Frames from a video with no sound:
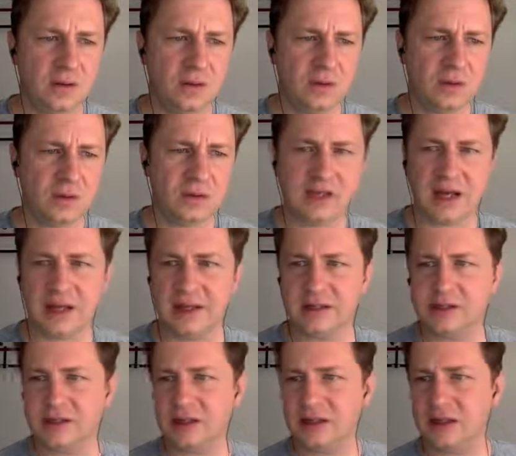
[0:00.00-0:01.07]

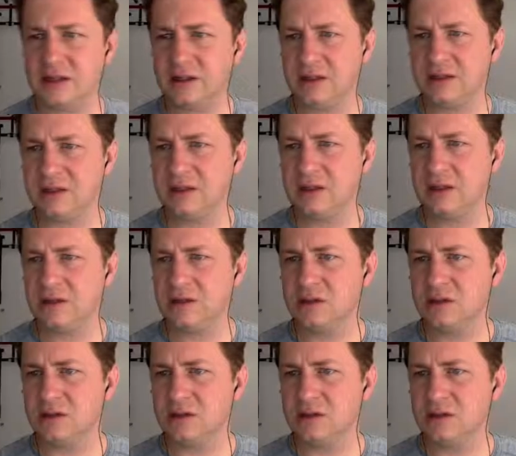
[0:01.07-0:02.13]
size that is.
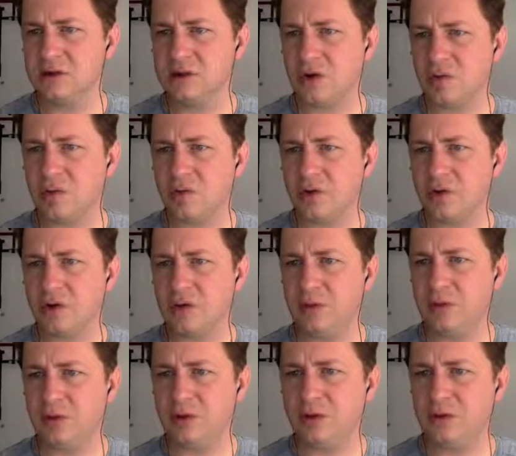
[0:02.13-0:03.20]
So start point
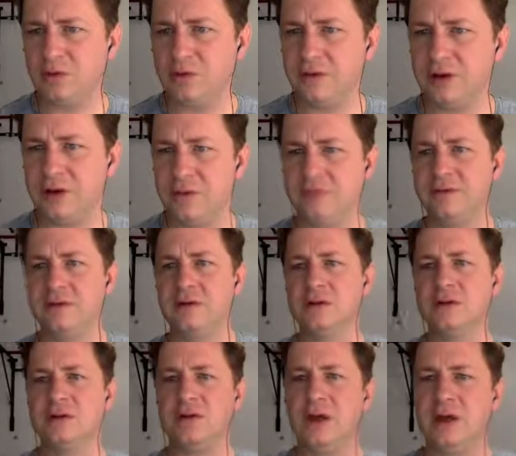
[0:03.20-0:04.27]
2.25.
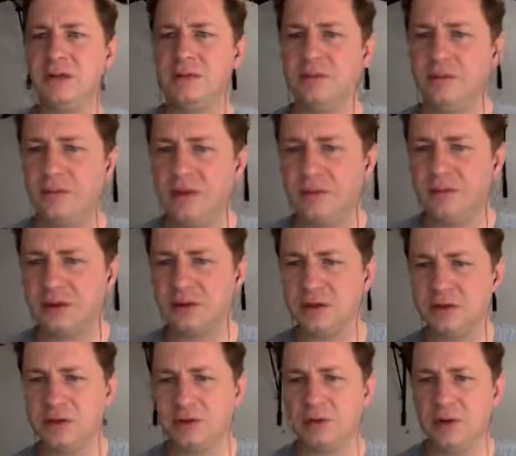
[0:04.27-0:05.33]
So that much
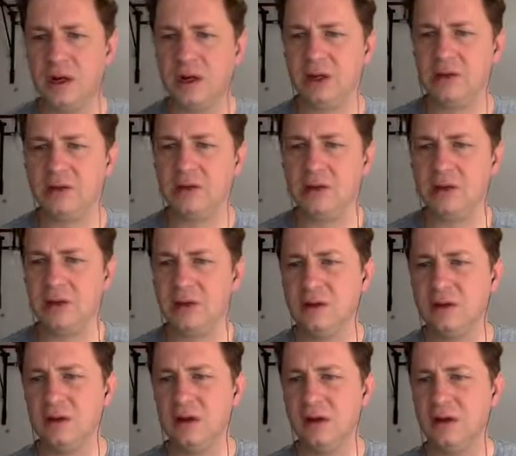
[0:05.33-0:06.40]
is correct.
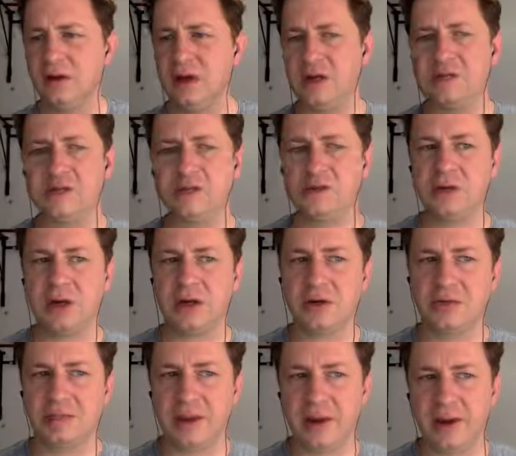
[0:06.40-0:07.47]
The layer name is shaker
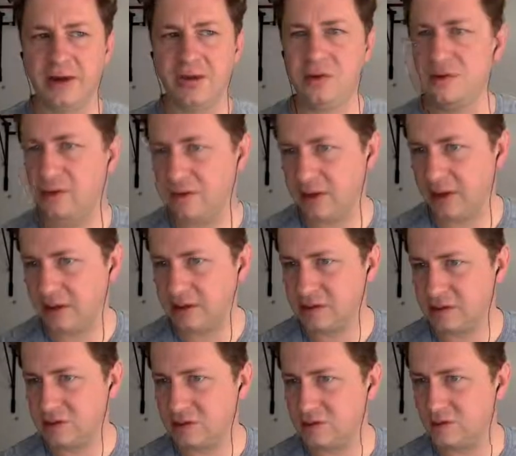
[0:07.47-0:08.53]
panel. That's
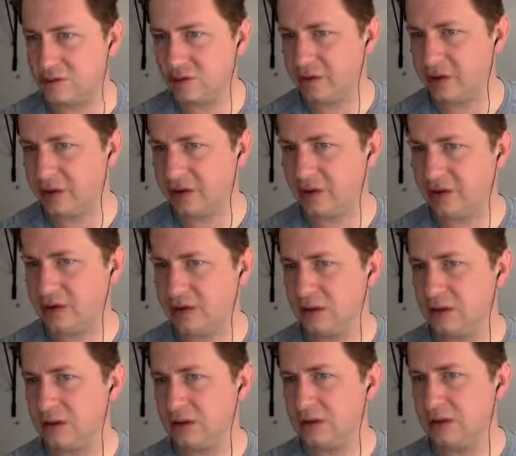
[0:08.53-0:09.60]
also correct.
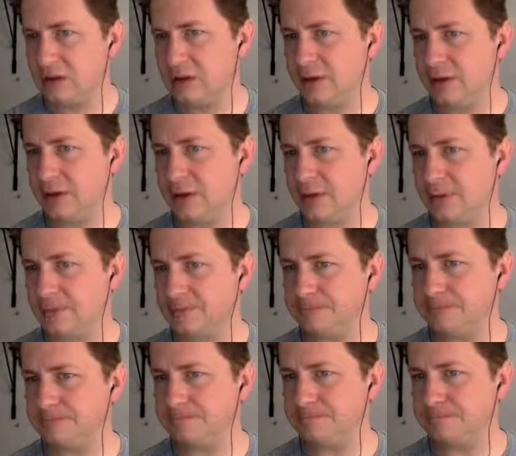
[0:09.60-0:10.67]

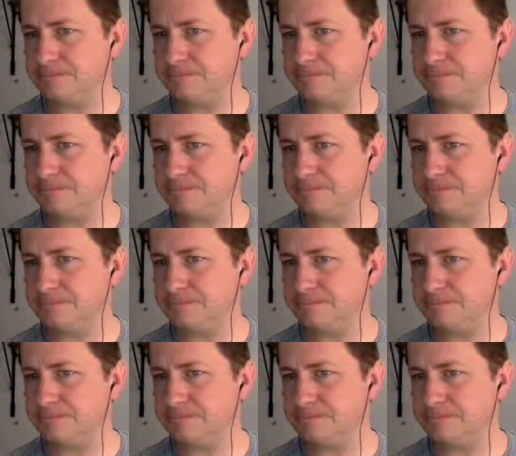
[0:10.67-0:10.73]
Length